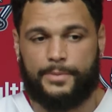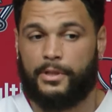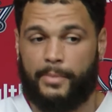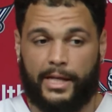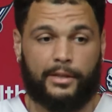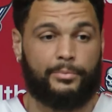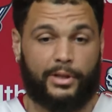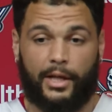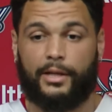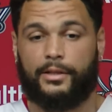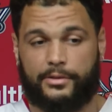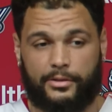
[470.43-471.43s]
He's been making
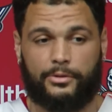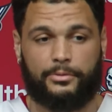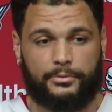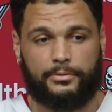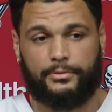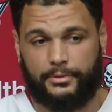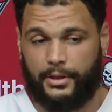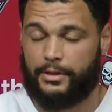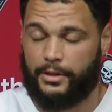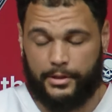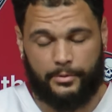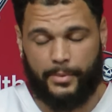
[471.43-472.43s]
plays, too.
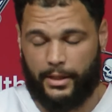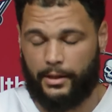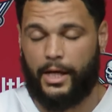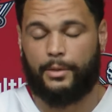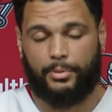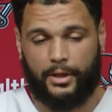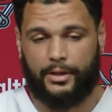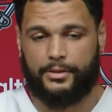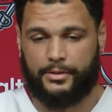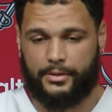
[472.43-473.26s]
He's been making a lot of plays.